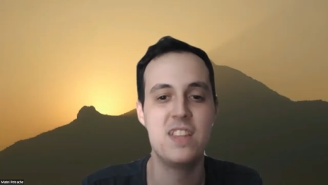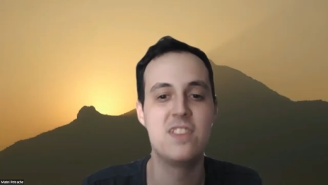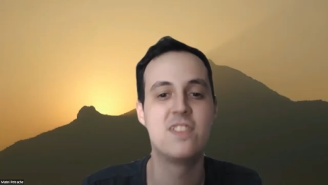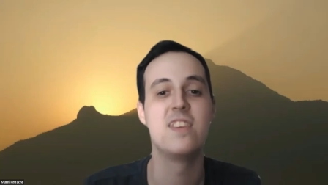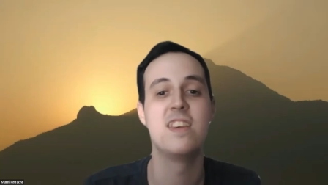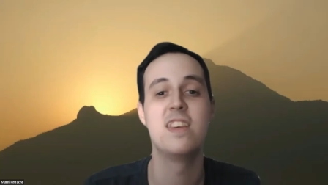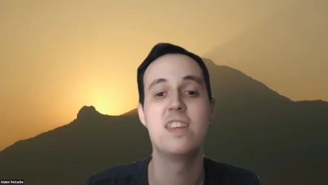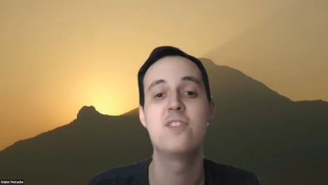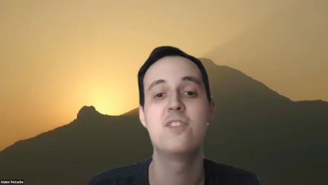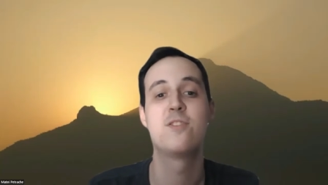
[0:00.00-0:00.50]

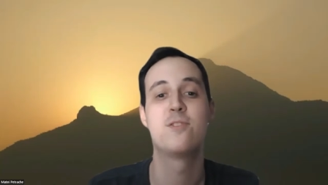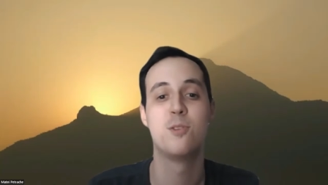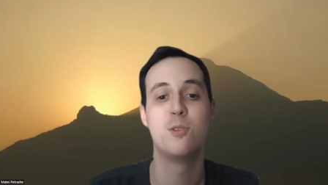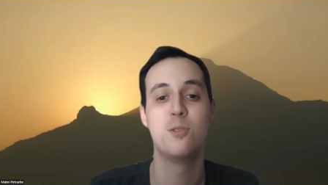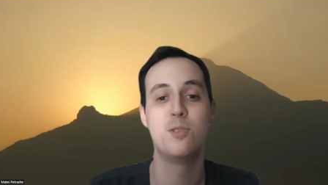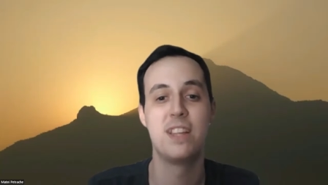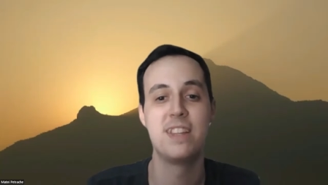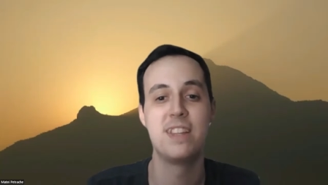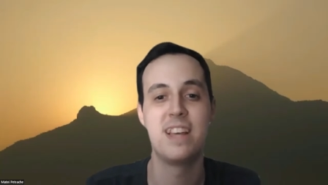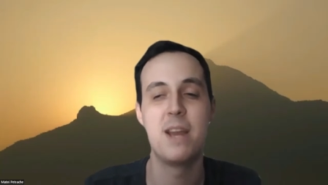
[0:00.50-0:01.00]
It's
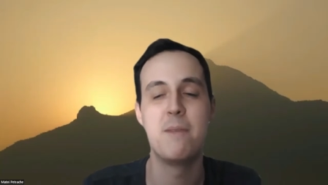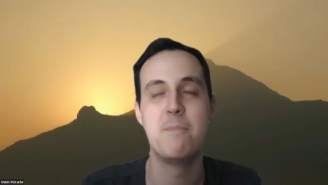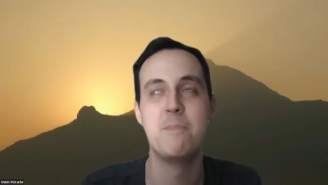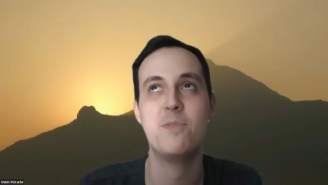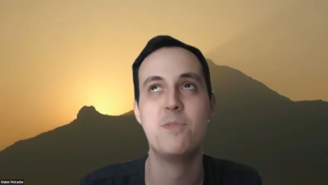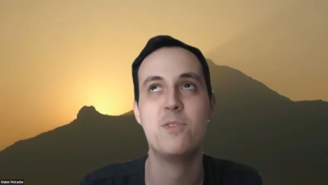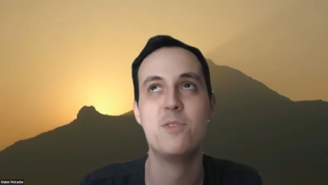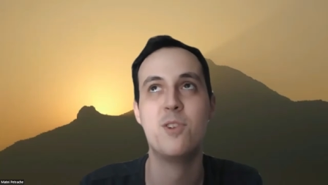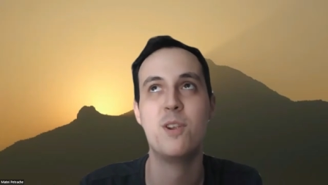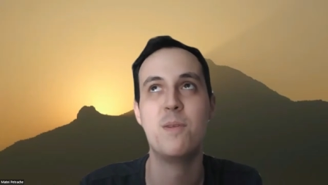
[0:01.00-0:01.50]
true that
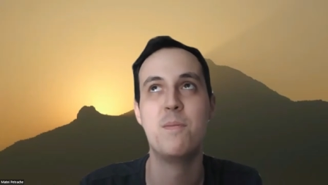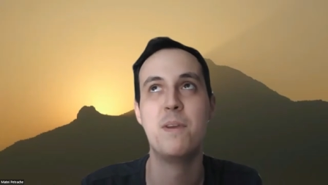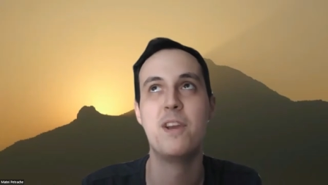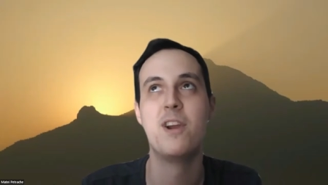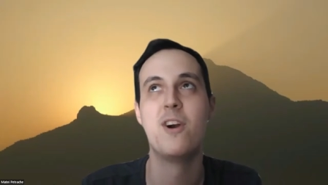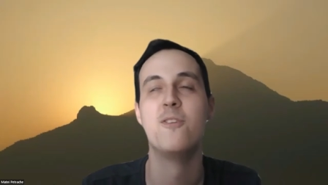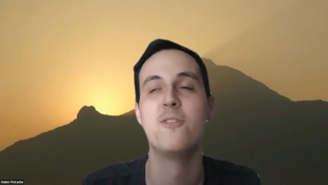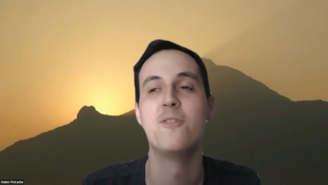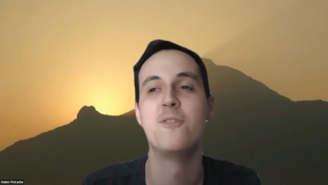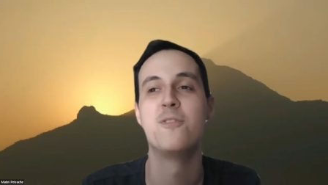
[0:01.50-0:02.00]
I'm
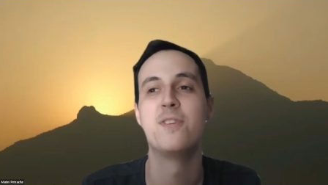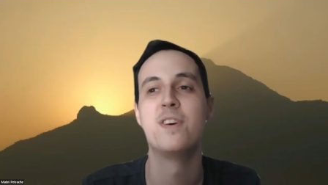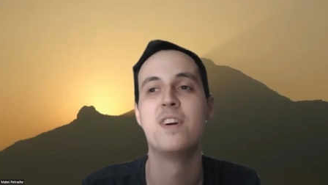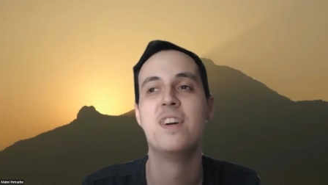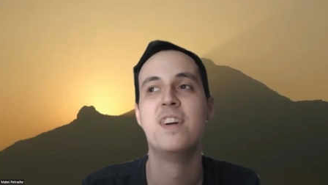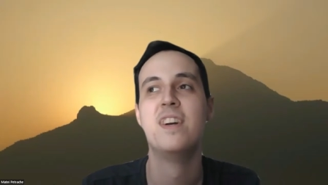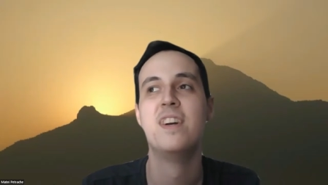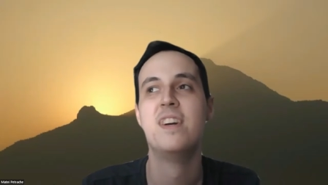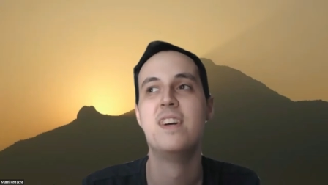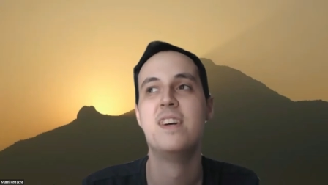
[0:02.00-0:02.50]
dreaming of
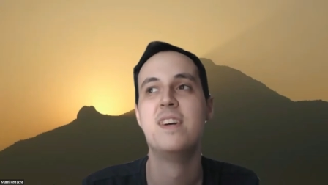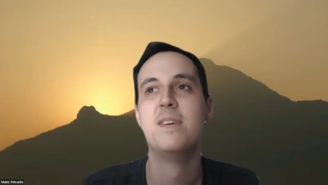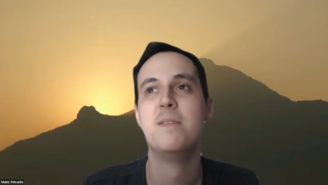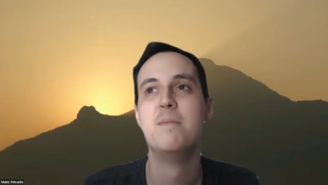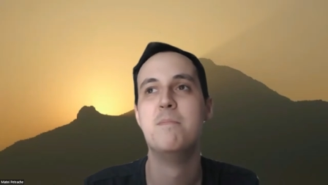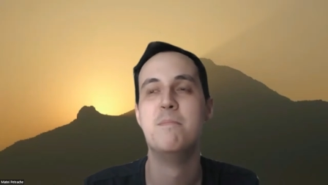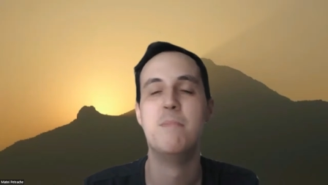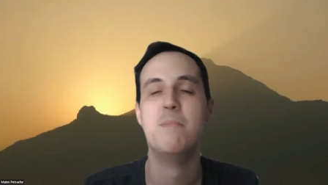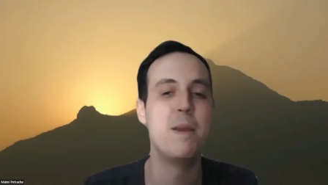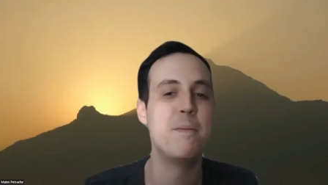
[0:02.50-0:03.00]

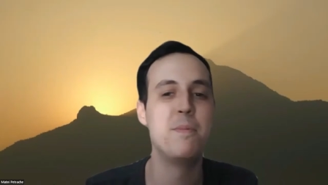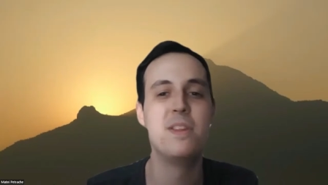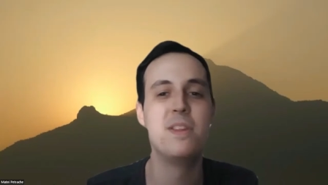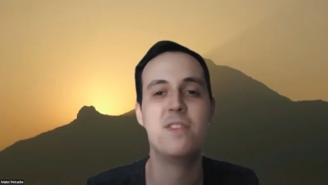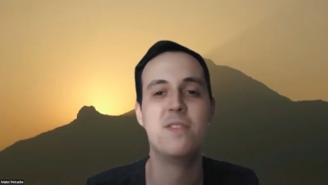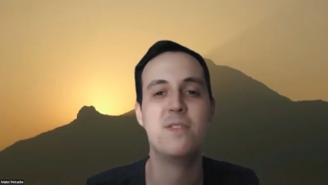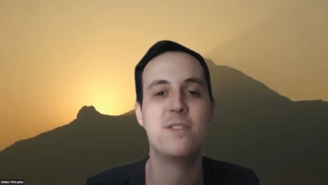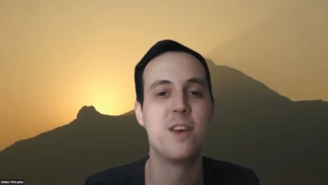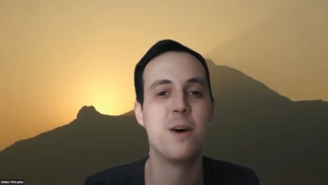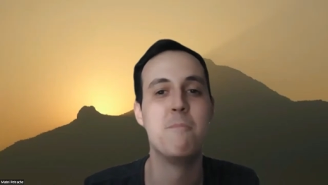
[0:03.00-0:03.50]
maybe
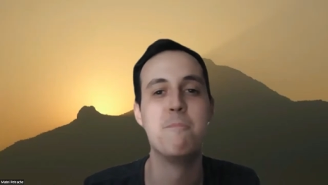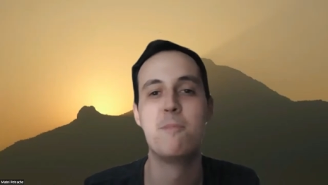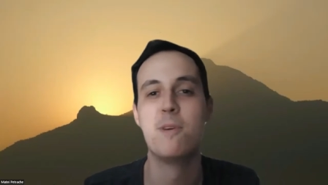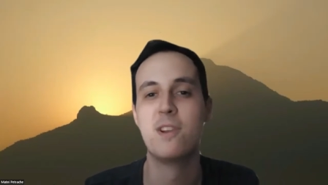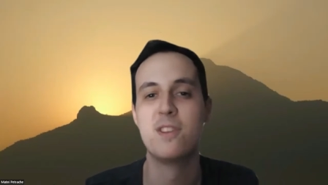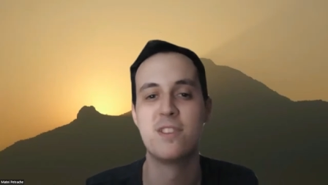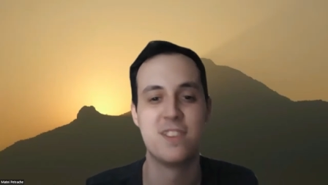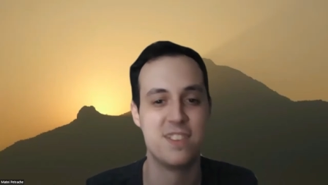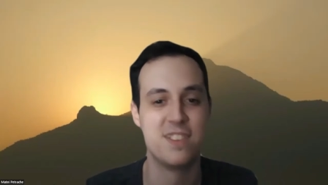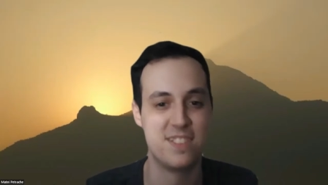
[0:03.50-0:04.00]
some
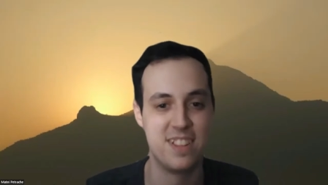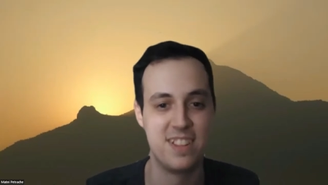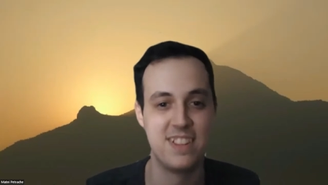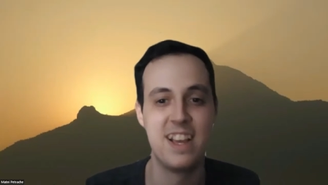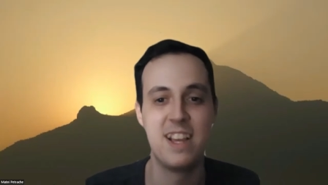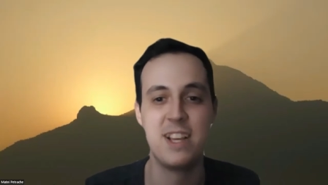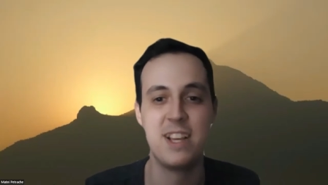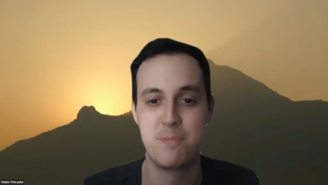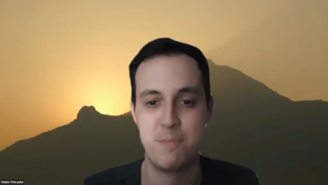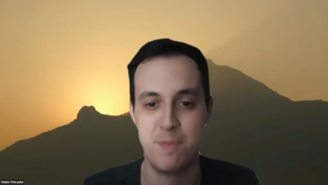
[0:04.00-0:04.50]
persons that
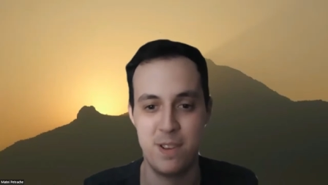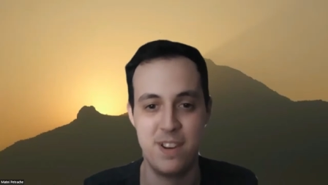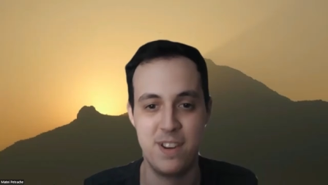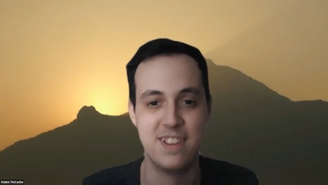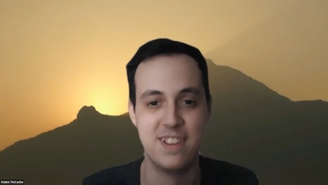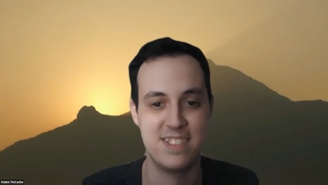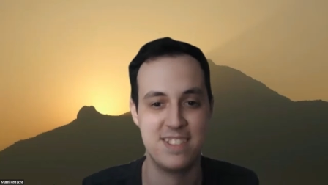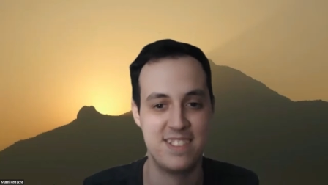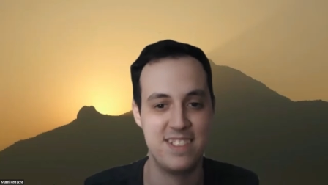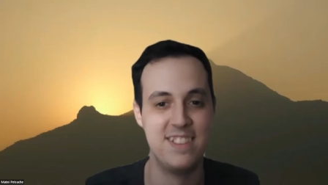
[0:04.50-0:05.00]
I
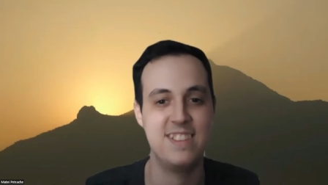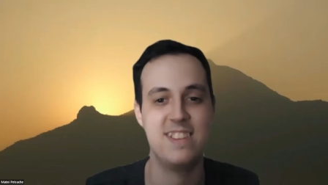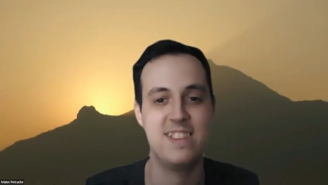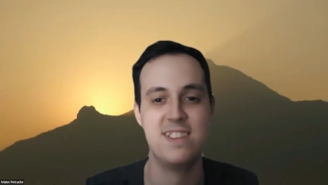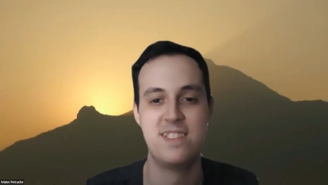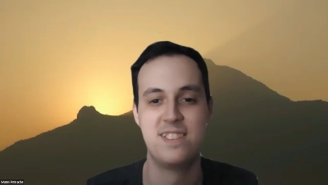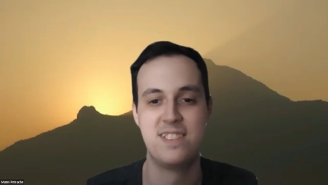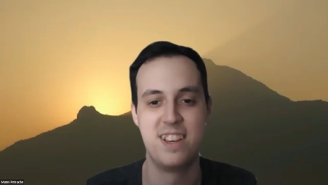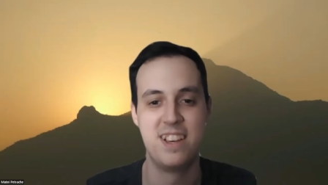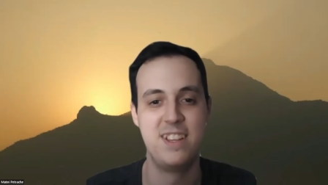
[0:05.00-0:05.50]
experience in
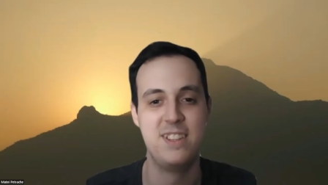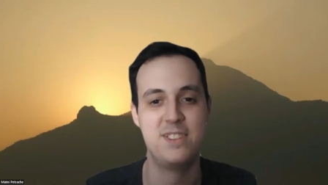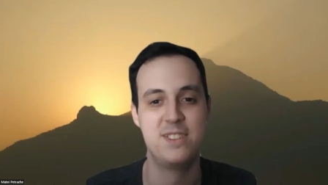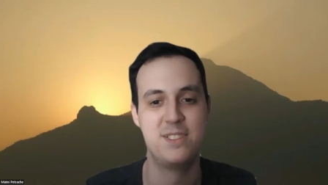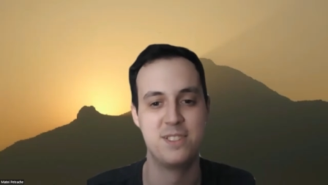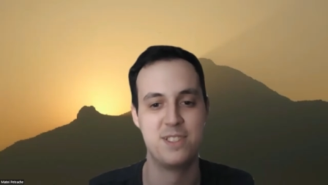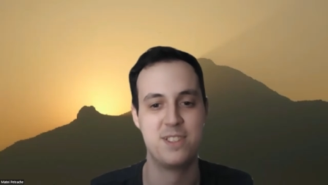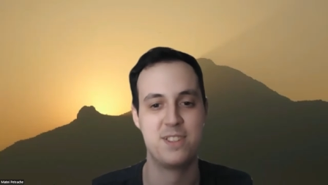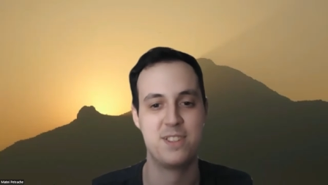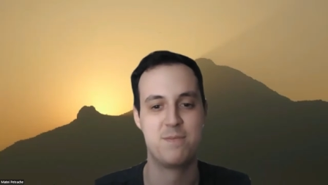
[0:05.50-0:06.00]
this state,
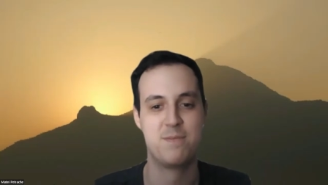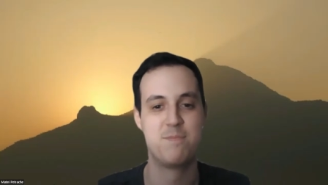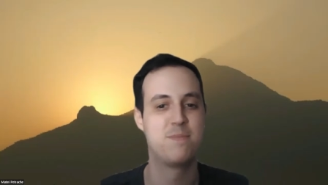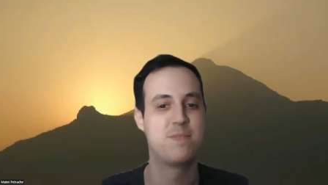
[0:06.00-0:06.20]
or